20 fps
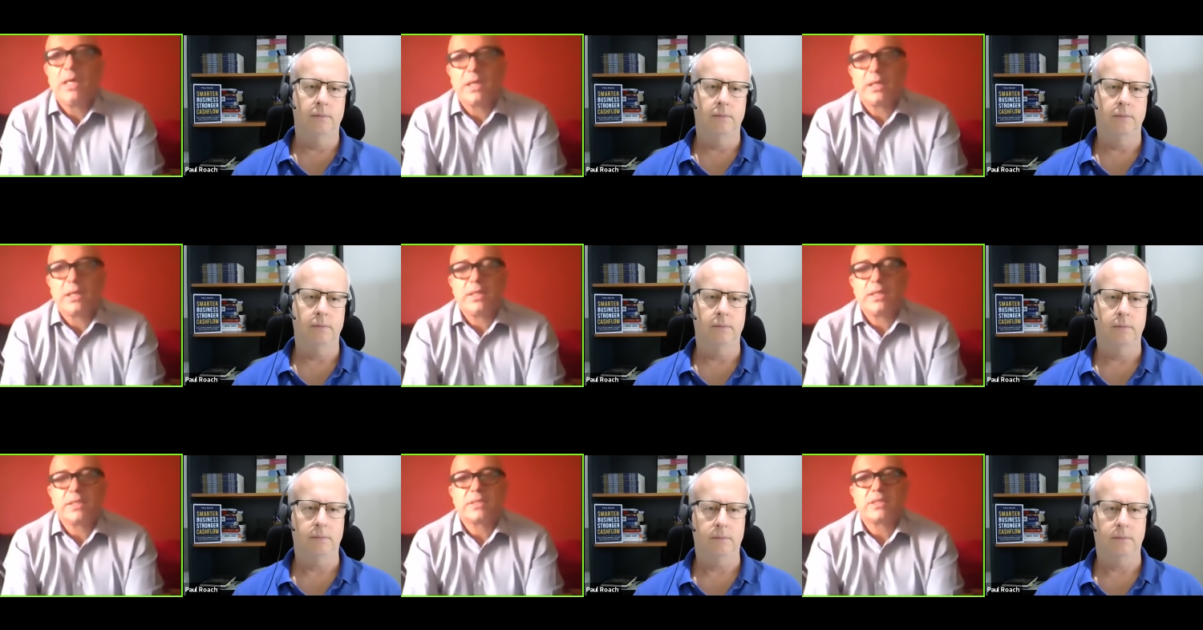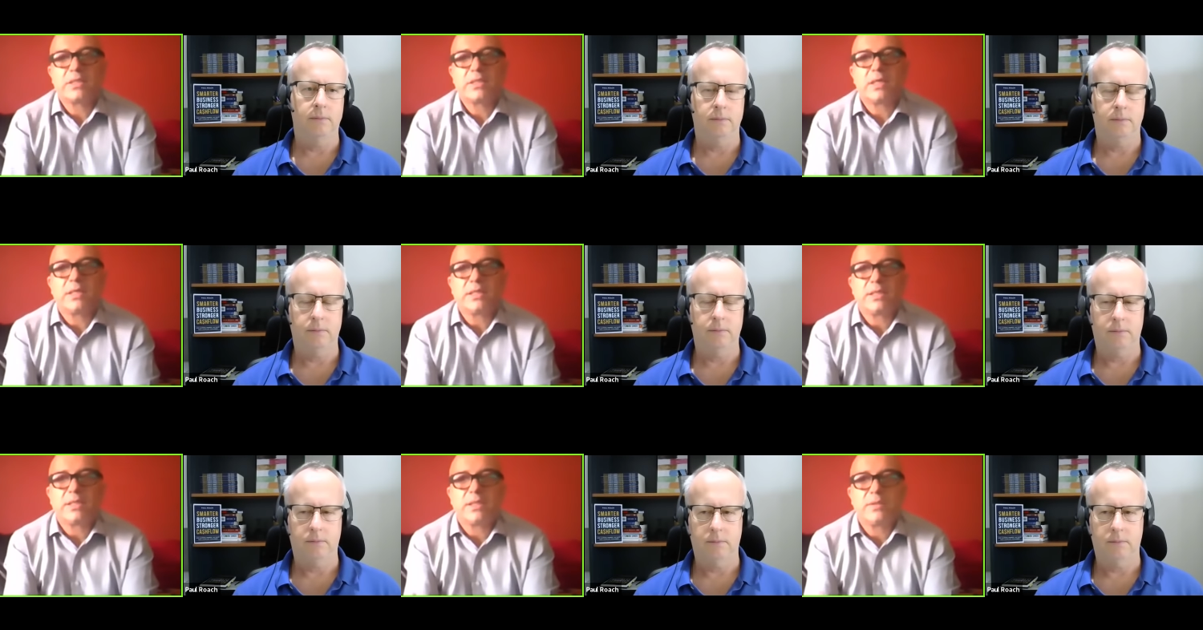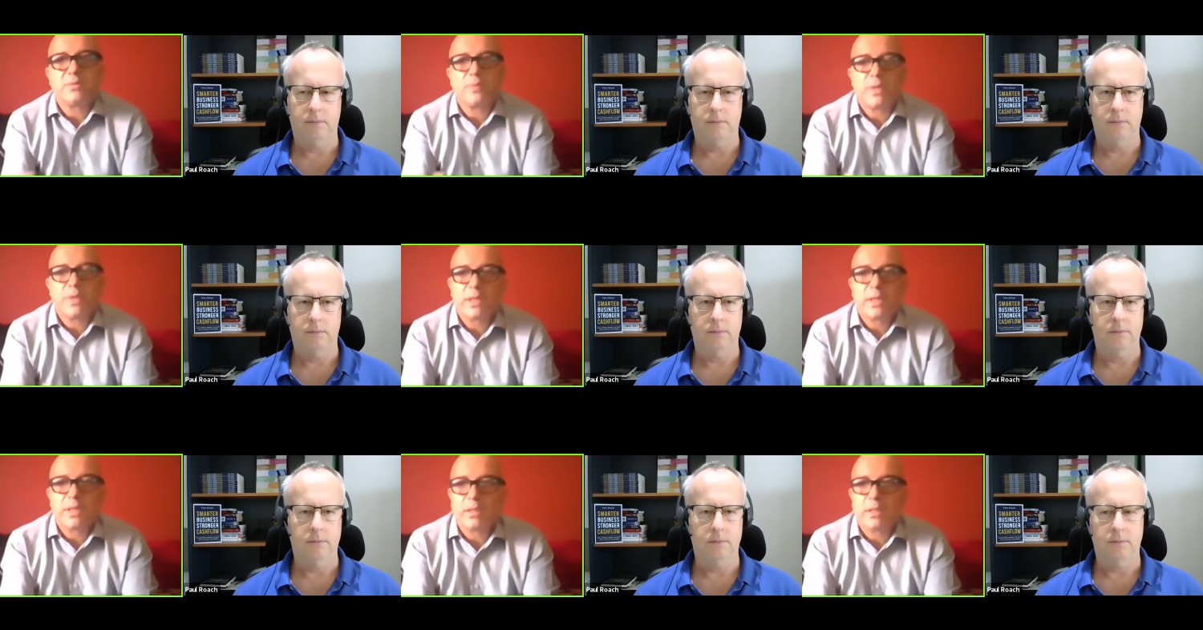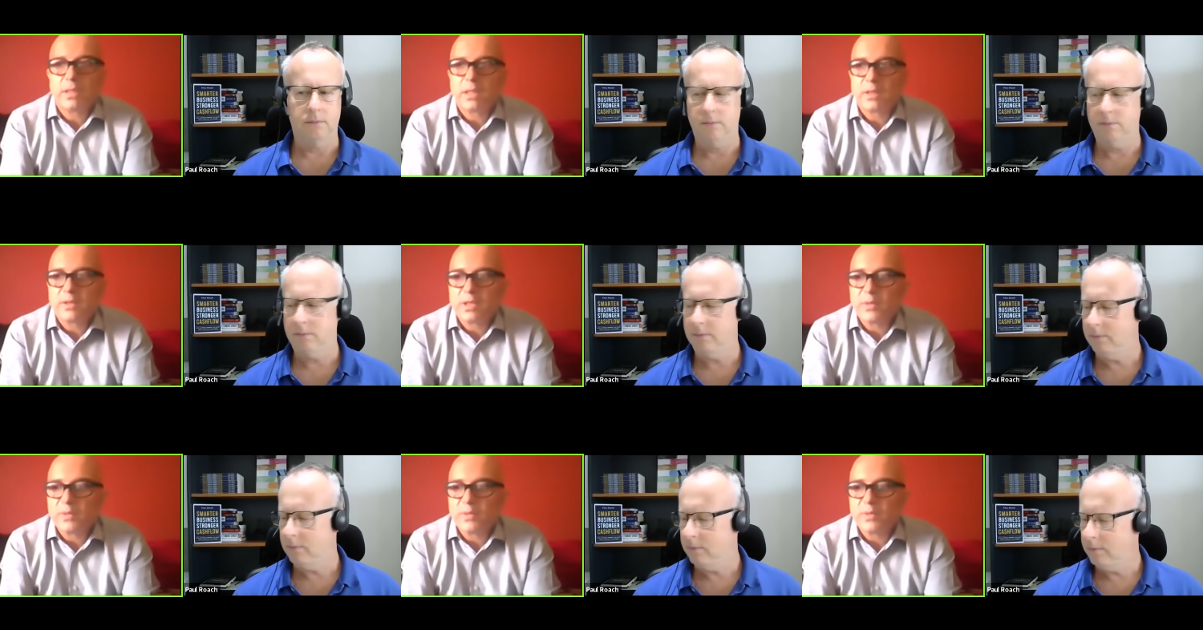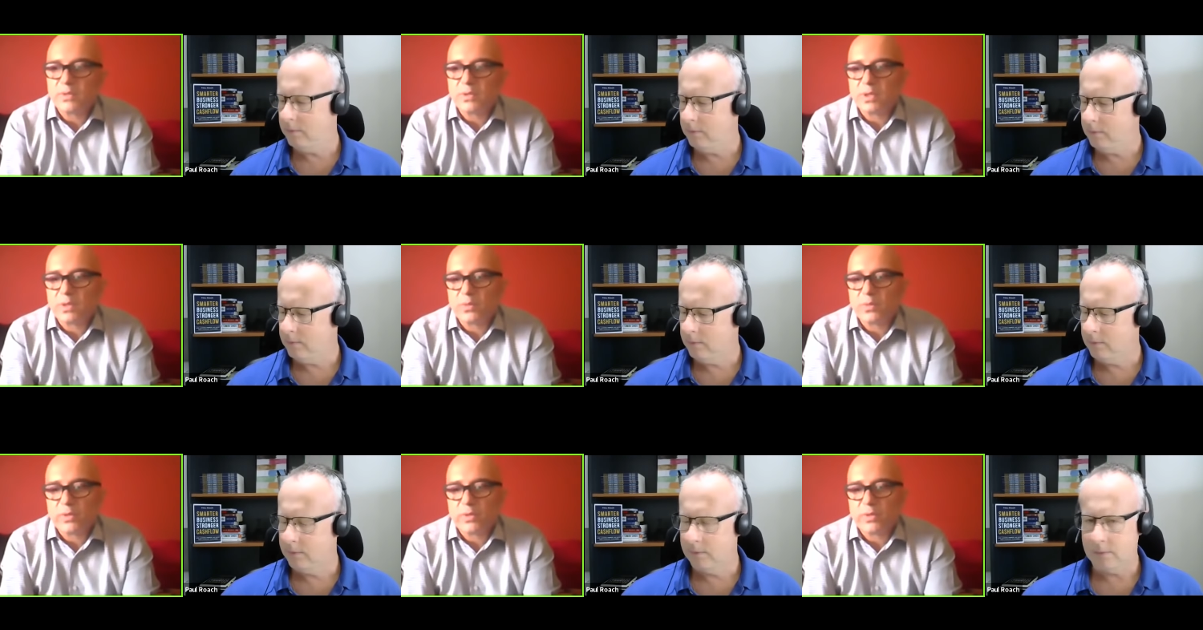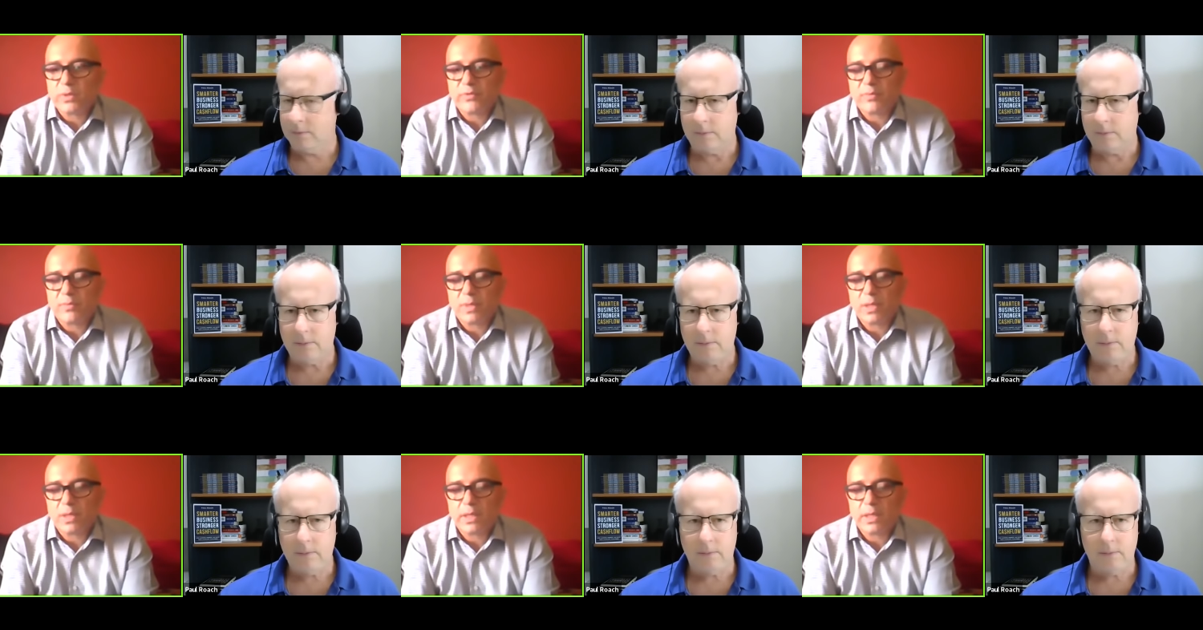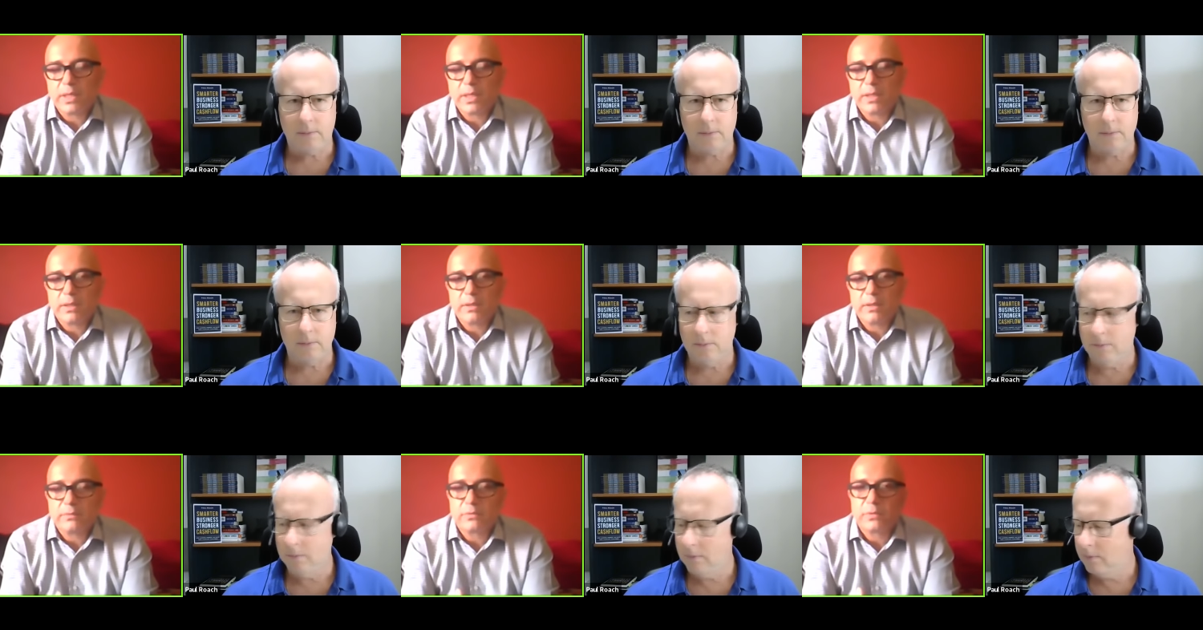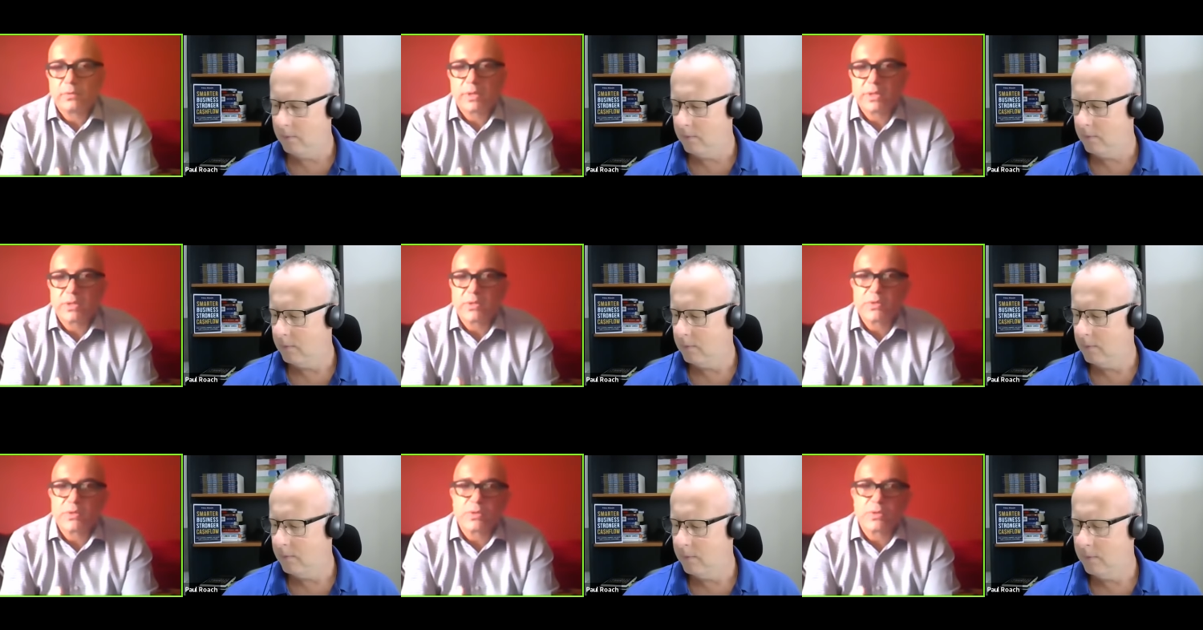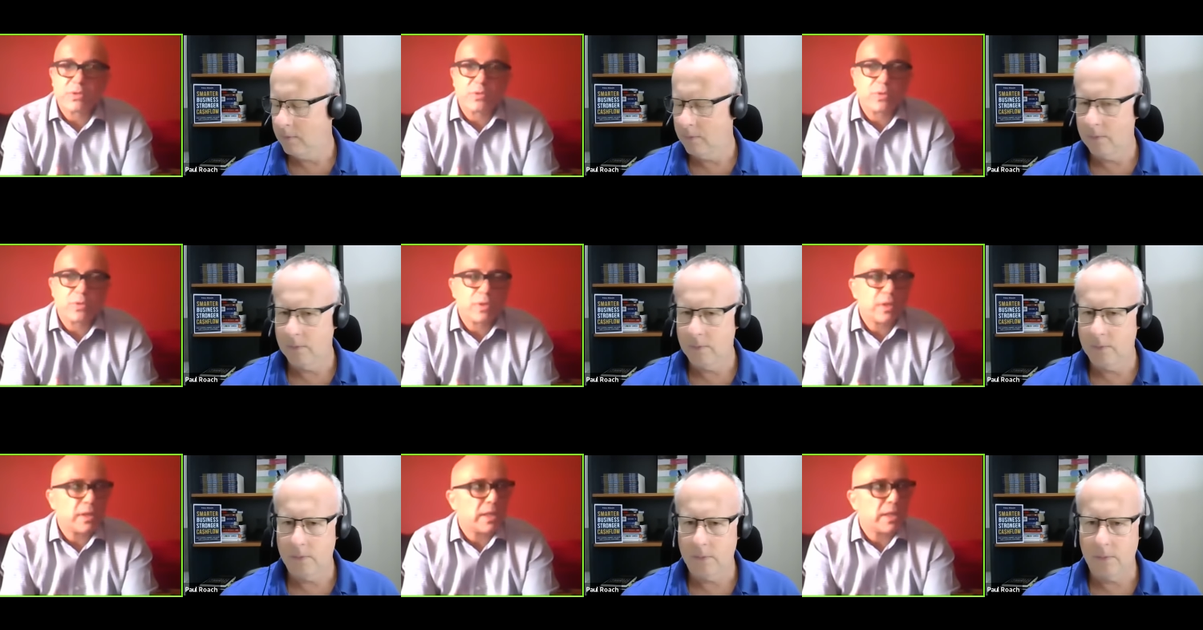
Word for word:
Speaker 1: at least I did when uh, you know we do a lot of work for mining, resource, oil